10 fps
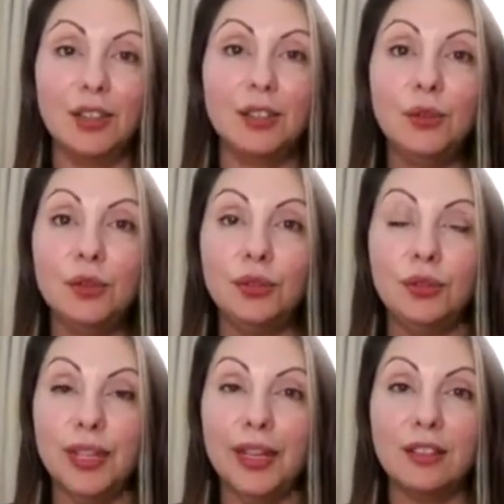you
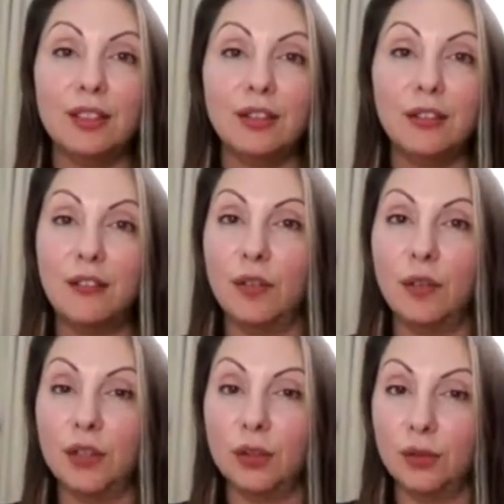create
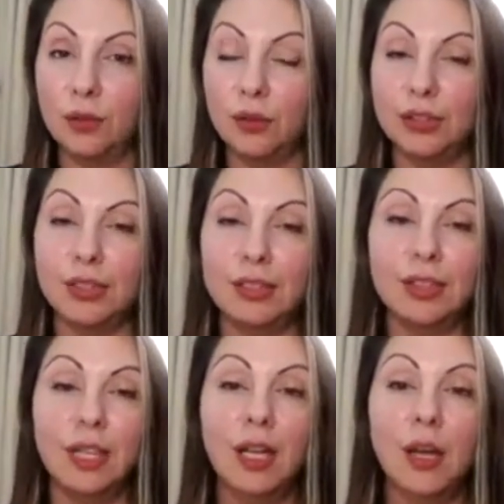for your audience.